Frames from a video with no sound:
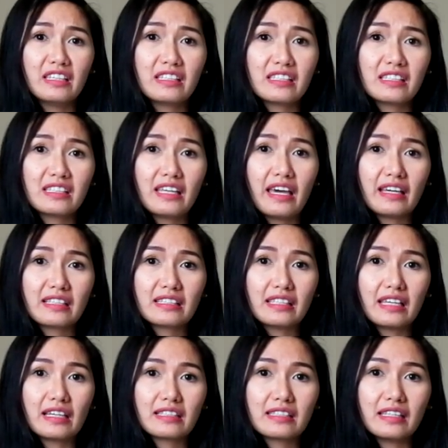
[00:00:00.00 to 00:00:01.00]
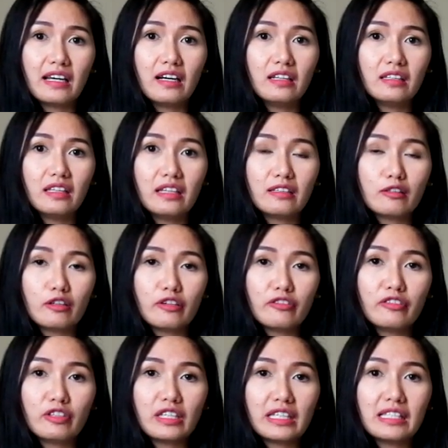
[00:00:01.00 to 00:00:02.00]
It's XXL. I don't
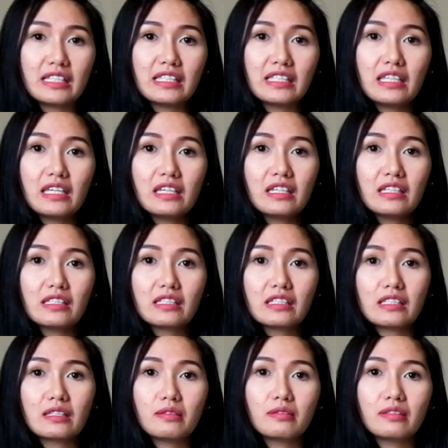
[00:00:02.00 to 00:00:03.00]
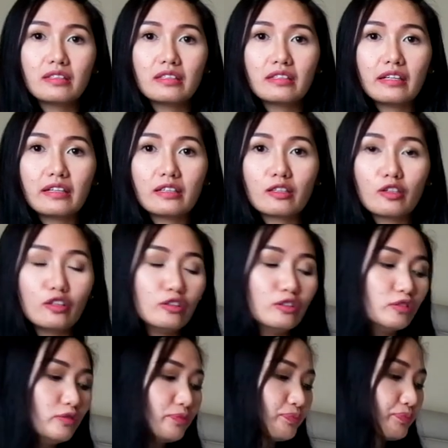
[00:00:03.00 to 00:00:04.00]
know if you can see it. There you
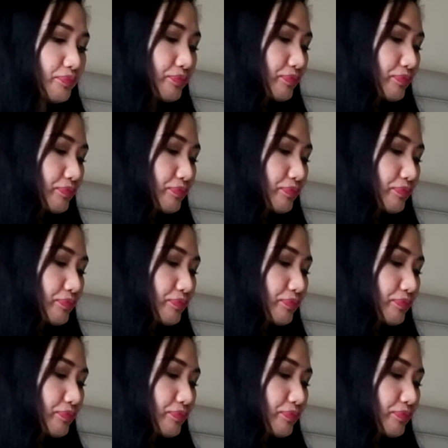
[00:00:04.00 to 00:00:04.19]
go.